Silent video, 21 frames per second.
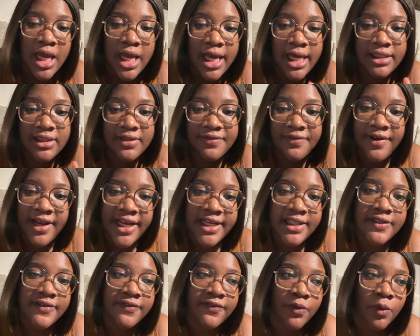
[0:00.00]
and the flight
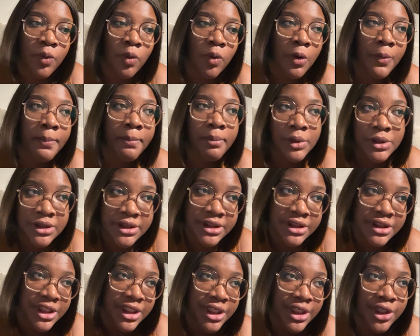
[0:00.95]
for
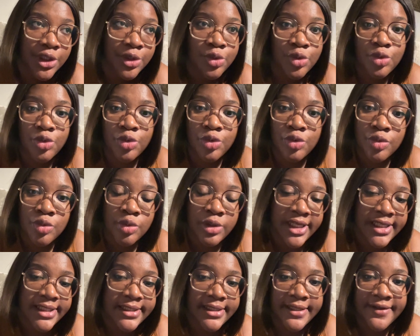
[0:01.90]
Monday to,
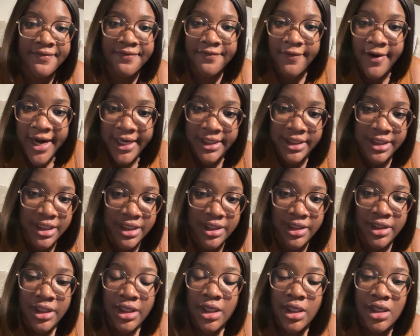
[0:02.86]
let's say, Friday
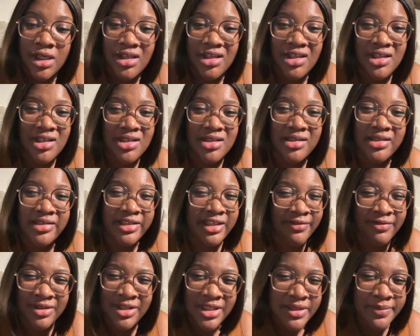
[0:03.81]
is
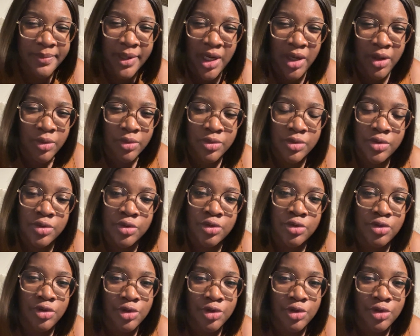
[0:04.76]
£70.